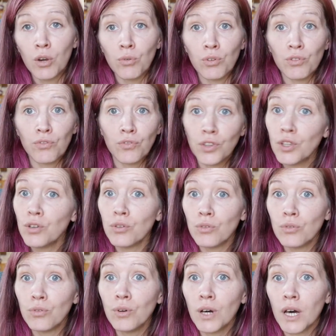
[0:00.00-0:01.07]

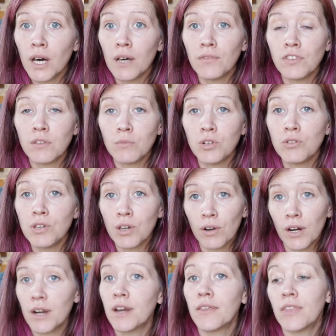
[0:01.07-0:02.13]
review of some new
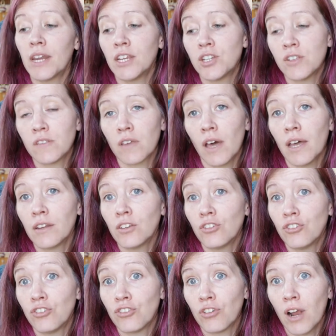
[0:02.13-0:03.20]
yarn that I just got
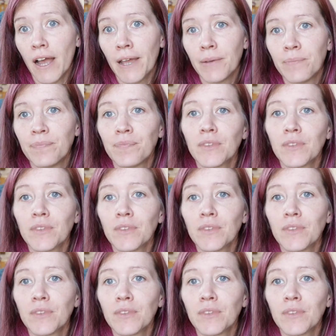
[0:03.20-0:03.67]
to try.